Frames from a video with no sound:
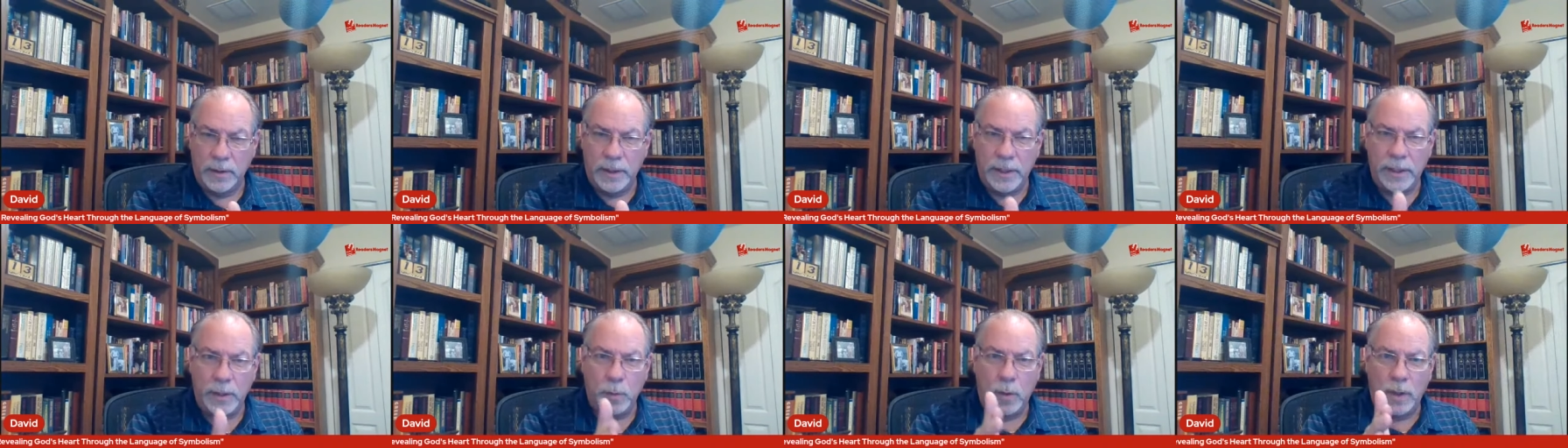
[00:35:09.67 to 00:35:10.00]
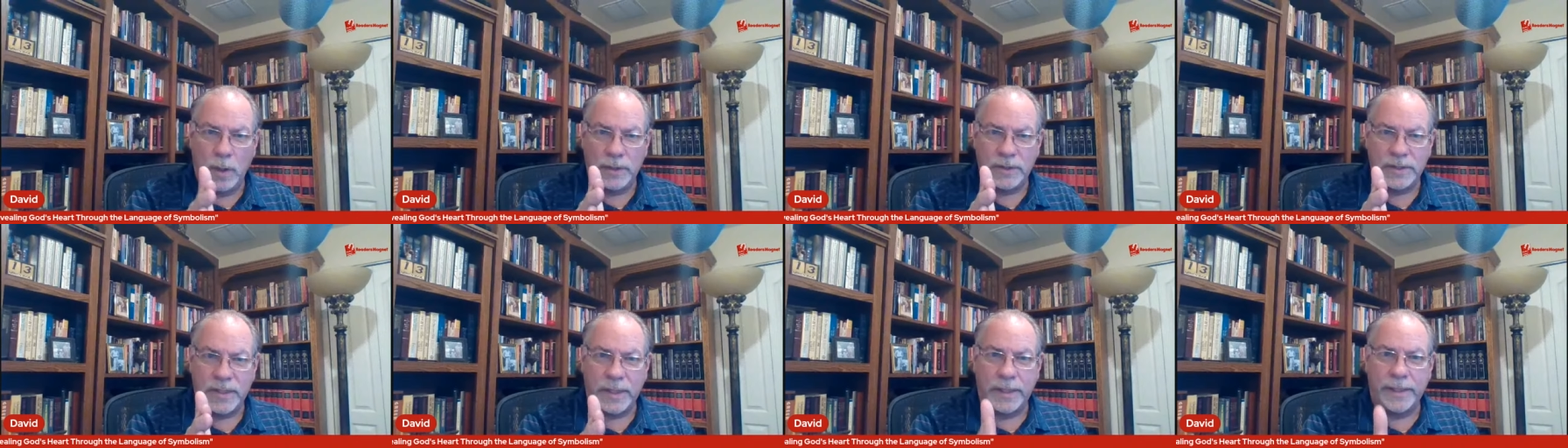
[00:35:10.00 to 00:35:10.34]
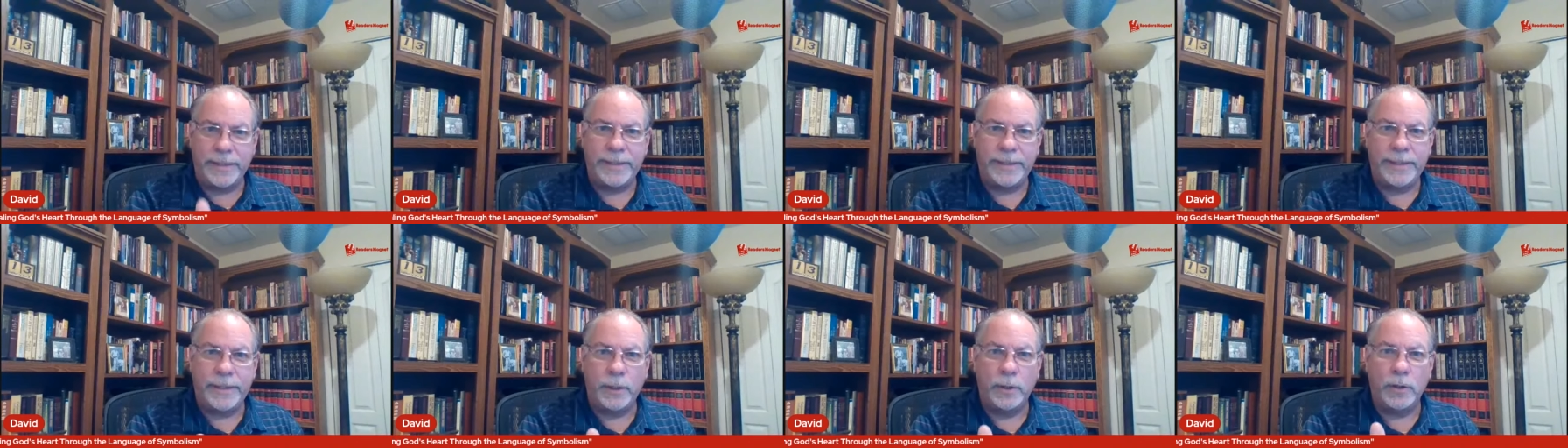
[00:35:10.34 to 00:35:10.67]
He wants
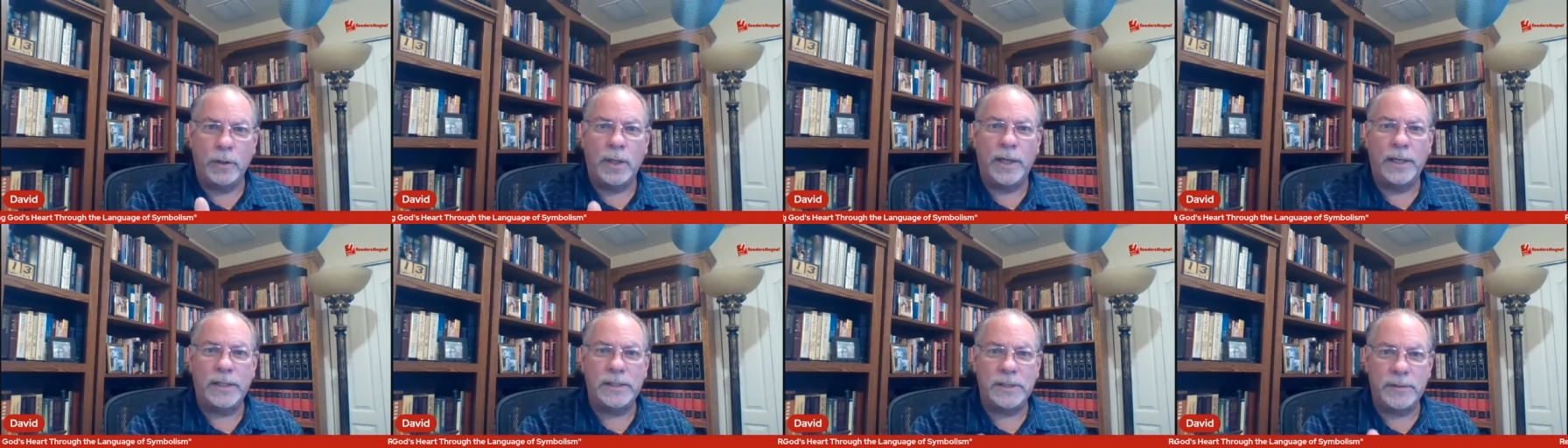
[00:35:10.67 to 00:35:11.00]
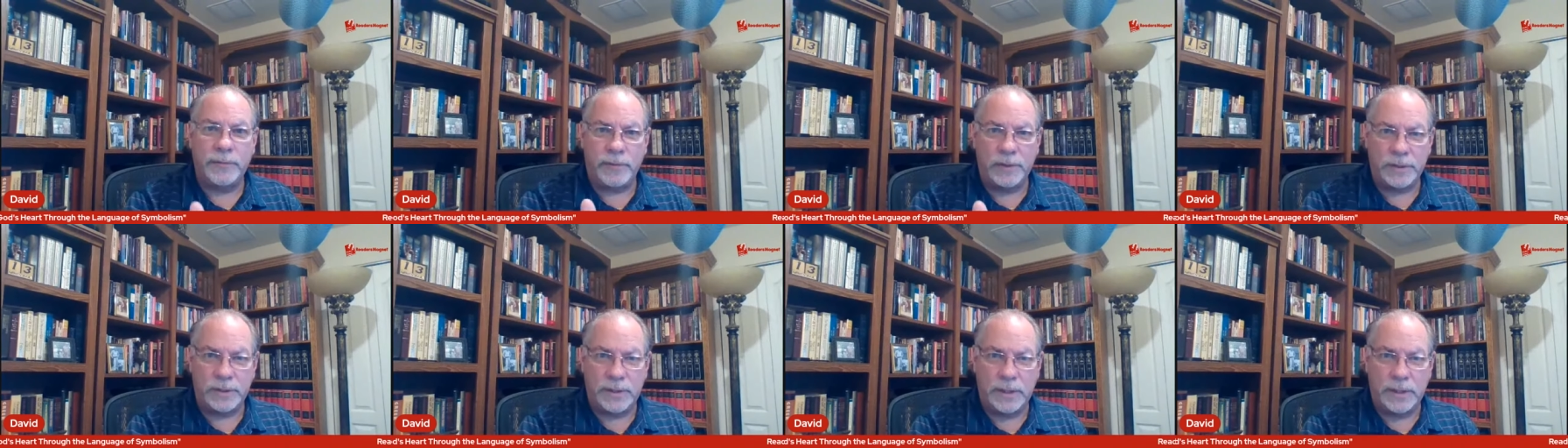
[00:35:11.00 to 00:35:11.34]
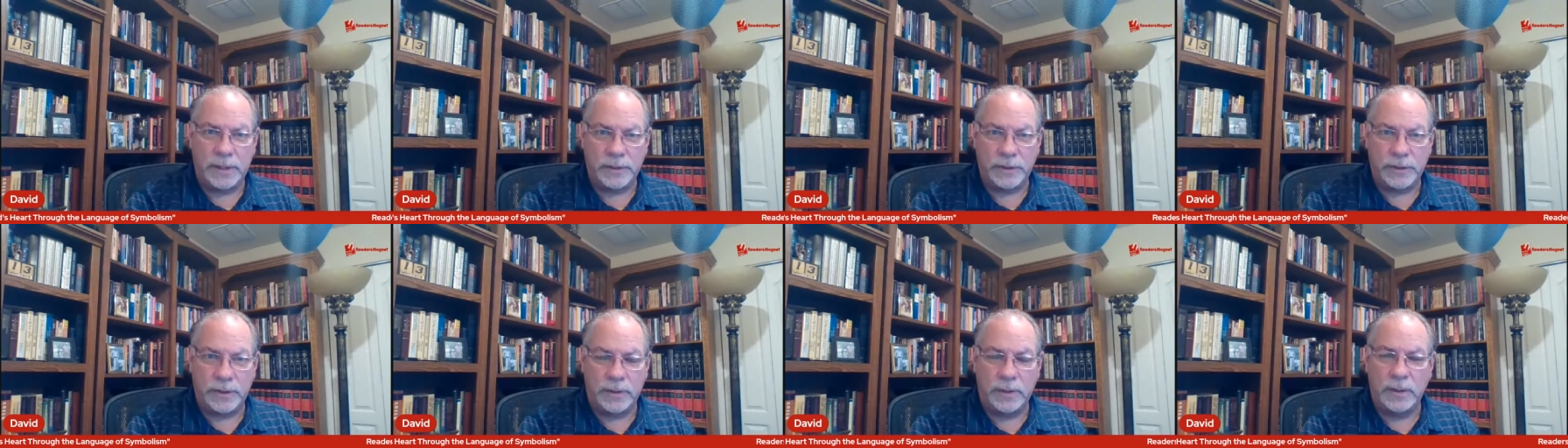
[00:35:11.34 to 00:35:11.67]
clear lines of
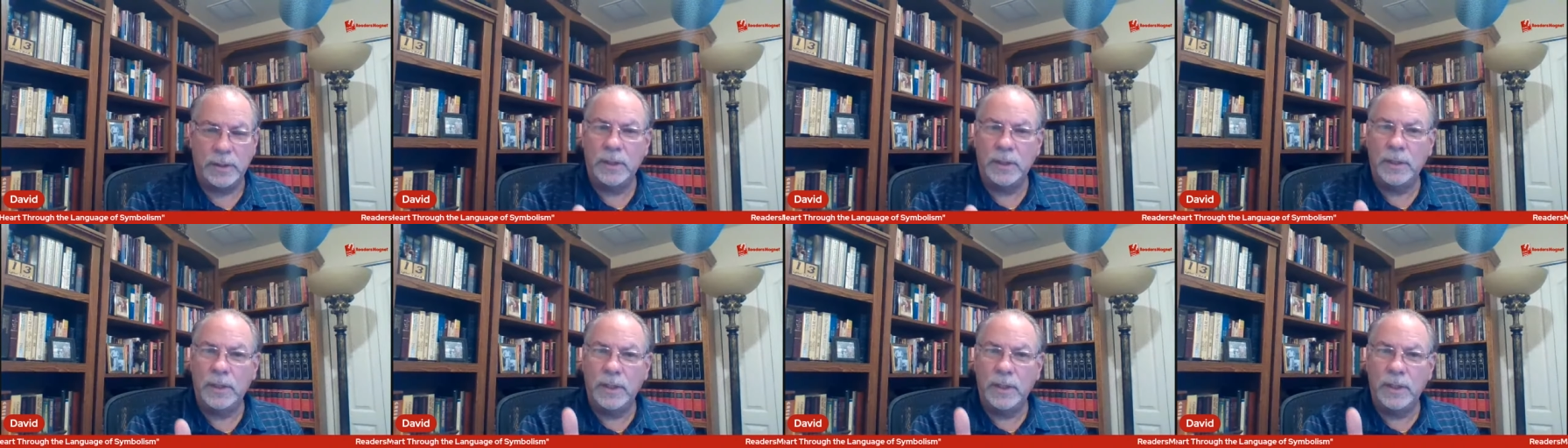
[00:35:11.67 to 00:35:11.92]
distinction.